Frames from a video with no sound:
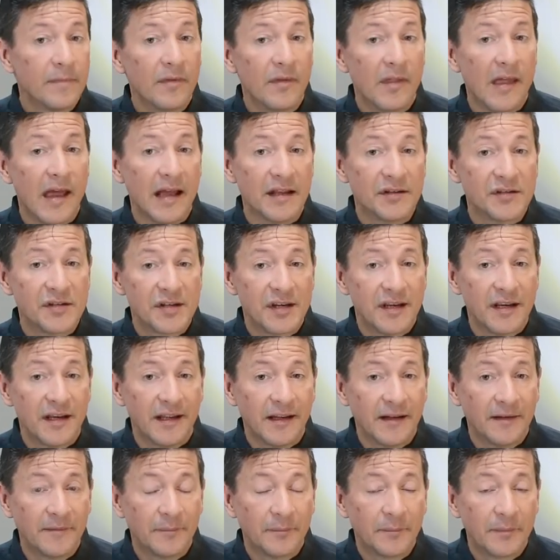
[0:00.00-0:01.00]
That's
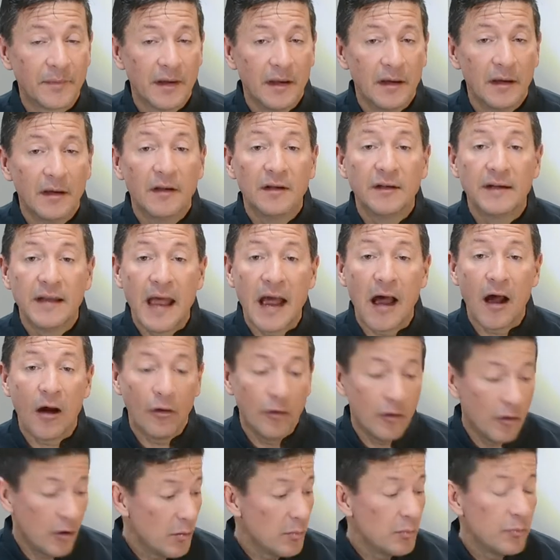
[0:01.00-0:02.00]
it. Now,
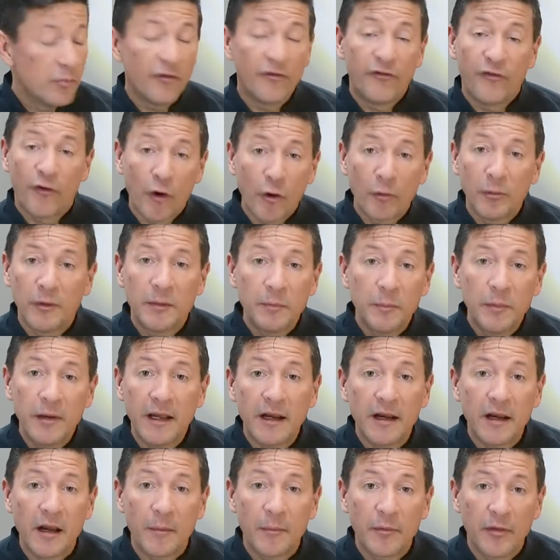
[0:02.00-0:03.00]
before we
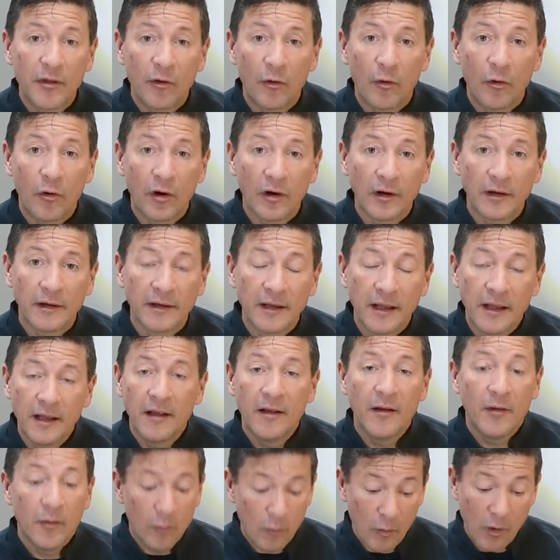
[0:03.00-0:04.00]
pick up the horn,
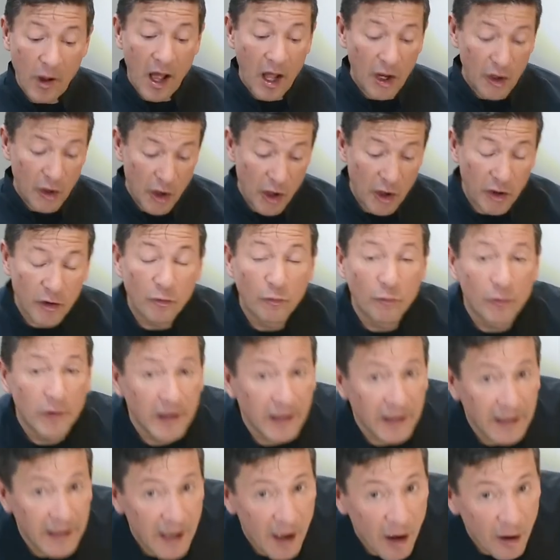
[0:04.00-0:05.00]
another
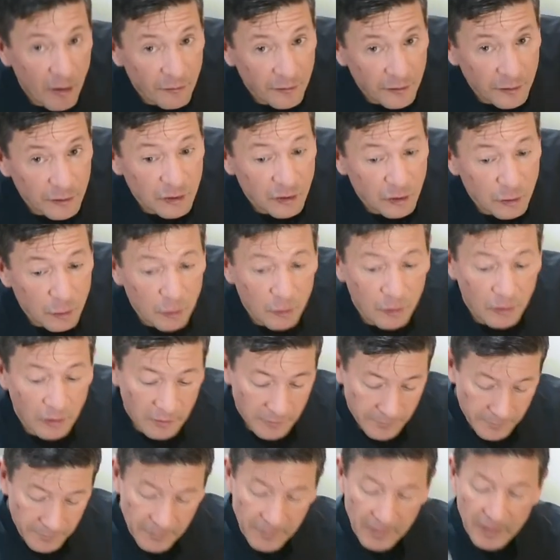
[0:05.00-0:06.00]
really helpful
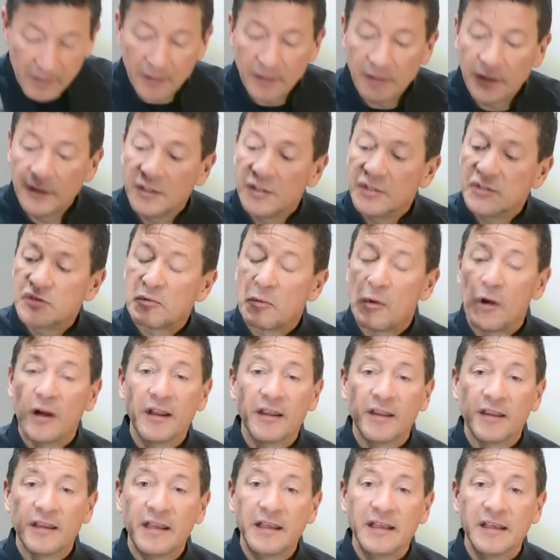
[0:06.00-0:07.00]
tool is one
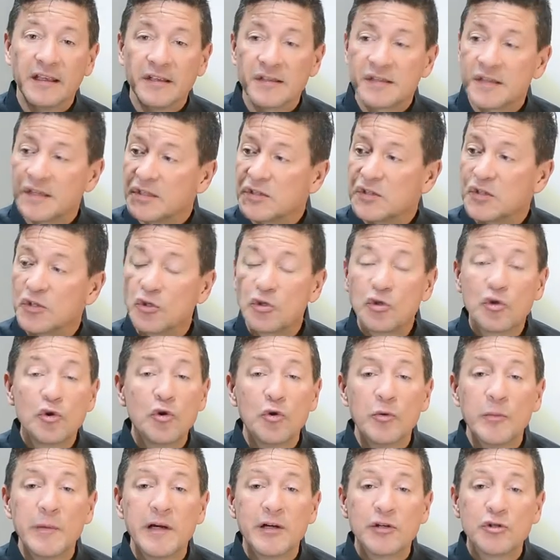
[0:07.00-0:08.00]
of these. It's a
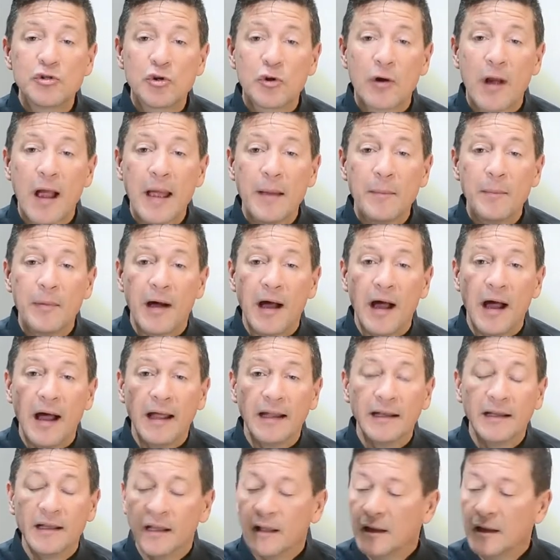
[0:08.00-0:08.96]
tuba tripod.